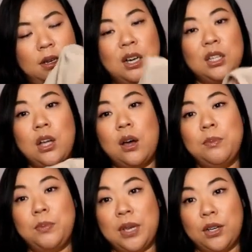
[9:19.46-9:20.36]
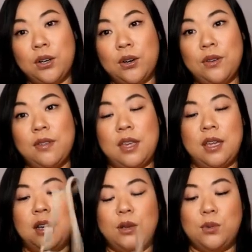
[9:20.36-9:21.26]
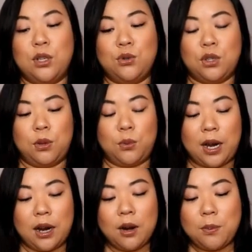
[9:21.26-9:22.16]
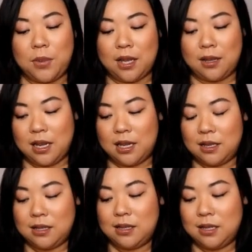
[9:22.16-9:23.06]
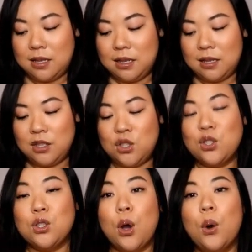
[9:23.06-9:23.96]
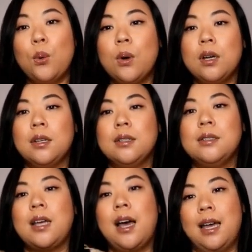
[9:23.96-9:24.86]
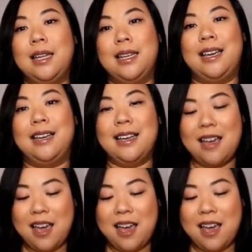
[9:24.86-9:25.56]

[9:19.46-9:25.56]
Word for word: a lot bigger than I would usually wear, but it's so tiny.